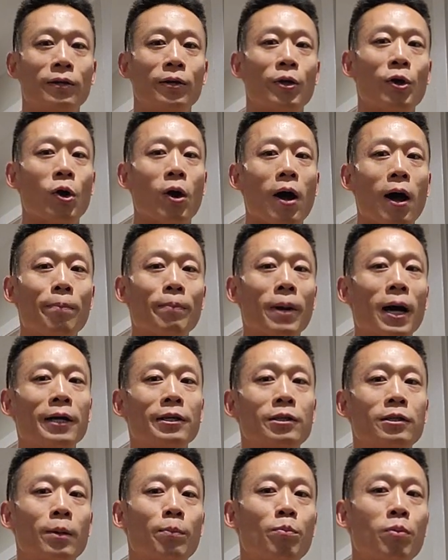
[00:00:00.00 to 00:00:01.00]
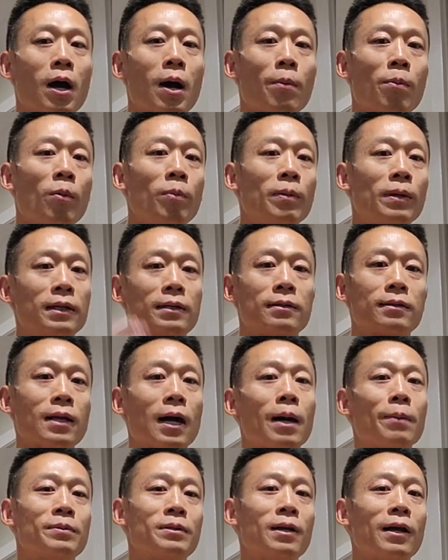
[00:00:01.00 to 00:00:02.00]
you know, I, I should probably
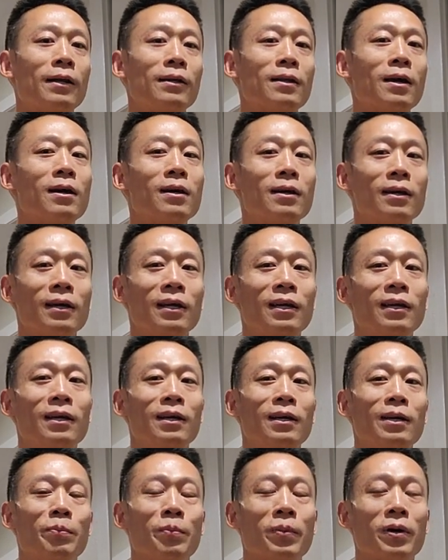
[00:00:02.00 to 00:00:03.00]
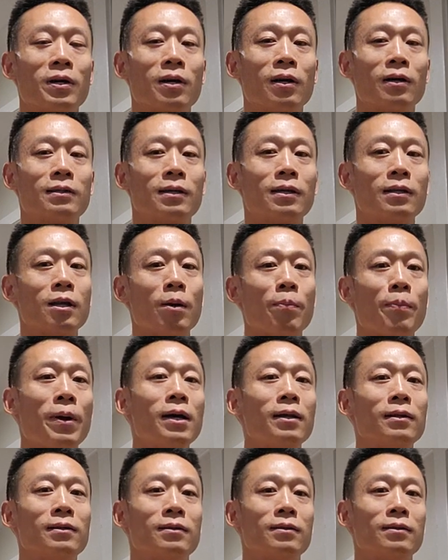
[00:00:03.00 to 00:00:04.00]
stop saying that because it
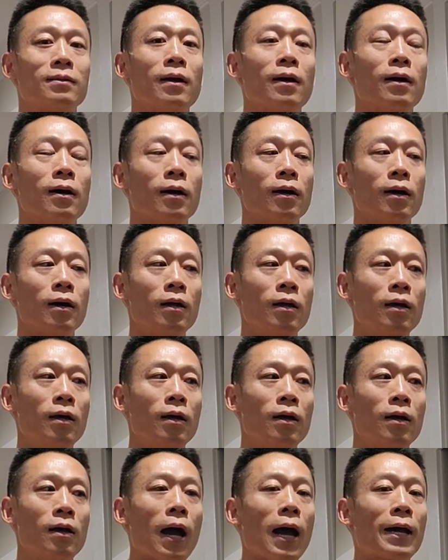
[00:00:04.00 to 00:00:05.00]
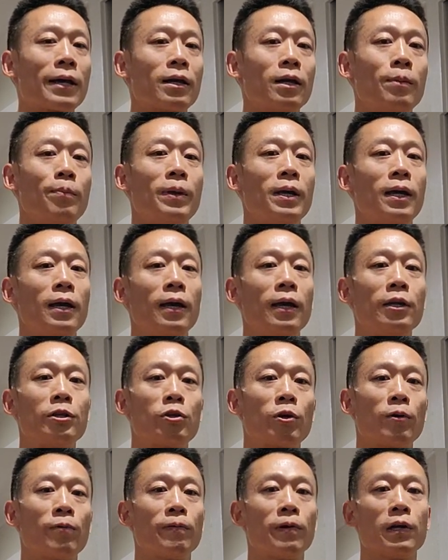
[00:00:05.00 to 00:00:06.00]
depends that I could be an
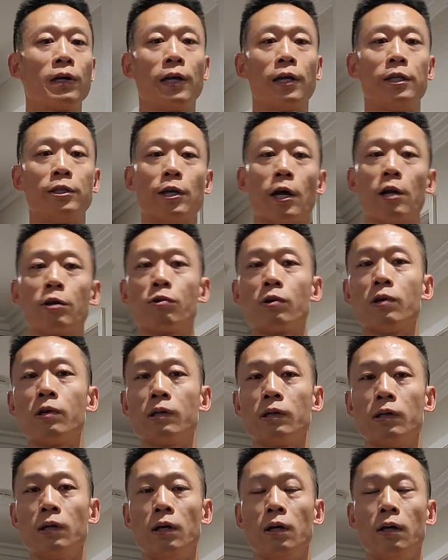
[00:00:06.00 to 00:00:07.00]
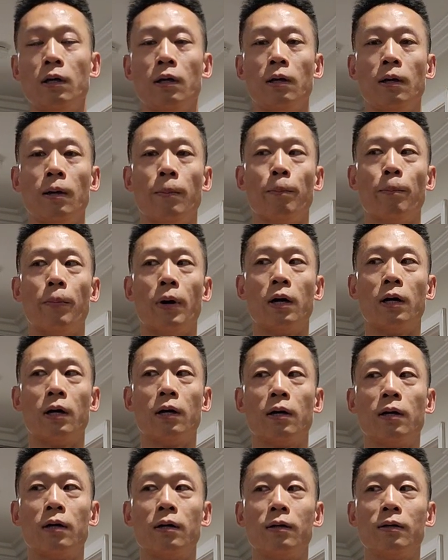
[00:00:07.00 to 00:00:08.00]
introvert in general,
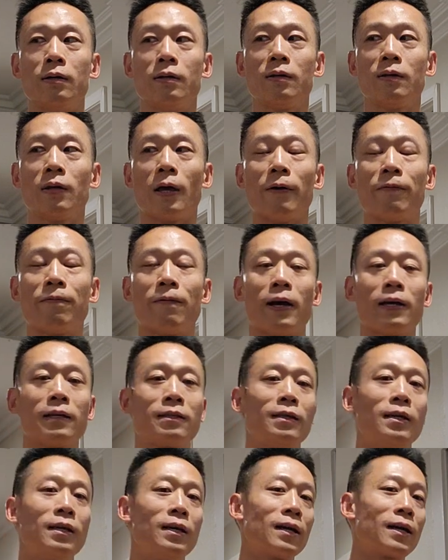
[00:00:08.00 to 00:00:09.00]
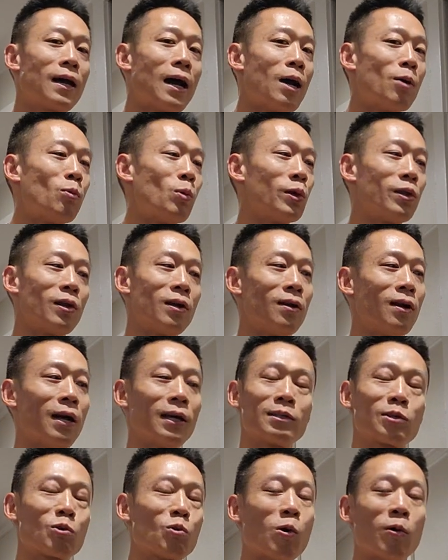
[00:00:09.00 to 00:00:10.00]
but if I see a guy with a
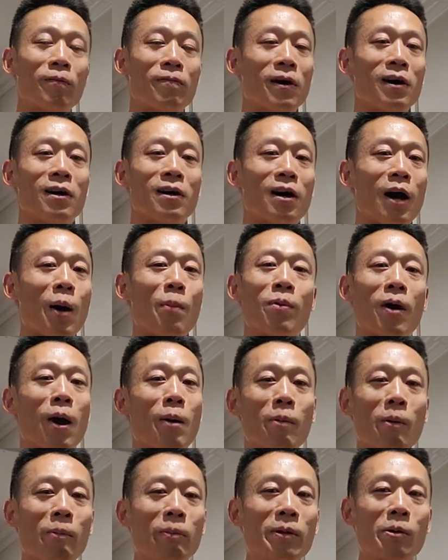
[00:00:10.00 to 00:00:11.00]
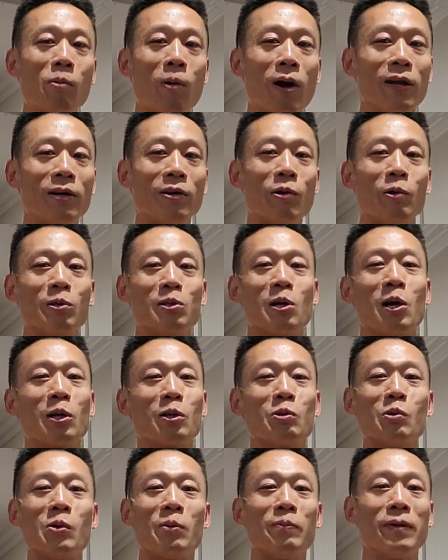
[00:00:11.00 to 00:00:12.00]
nice Corvette, I'll probably want to go talk
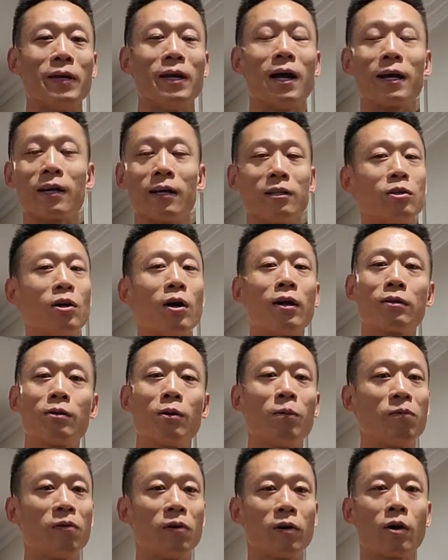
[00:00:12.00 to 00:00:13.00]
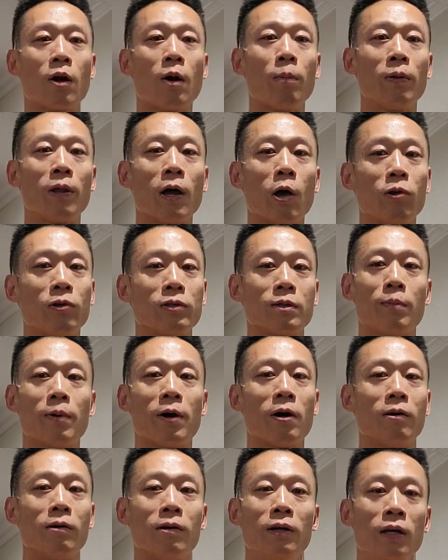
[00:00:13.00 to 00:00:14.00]
to him. And I could talk to him for a couple hours
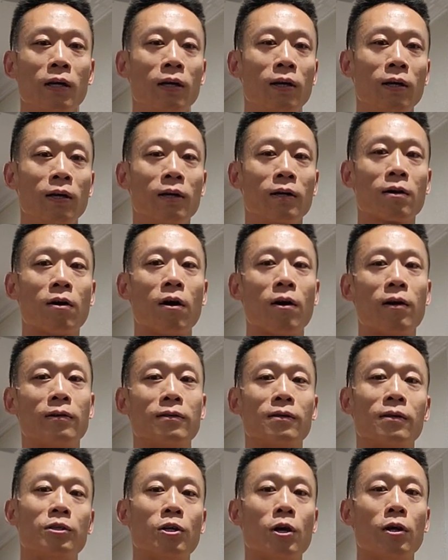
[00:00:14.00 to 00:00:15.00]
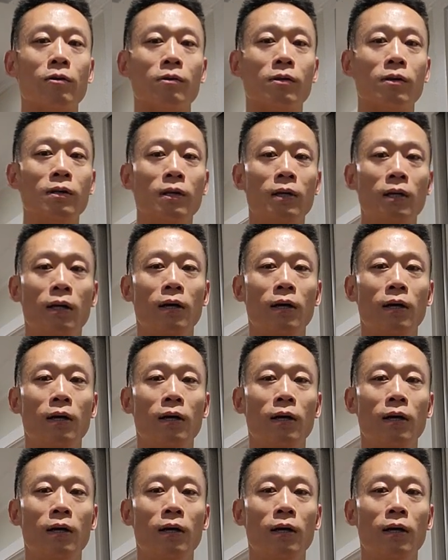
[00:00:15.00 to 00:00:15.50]
about cars in general.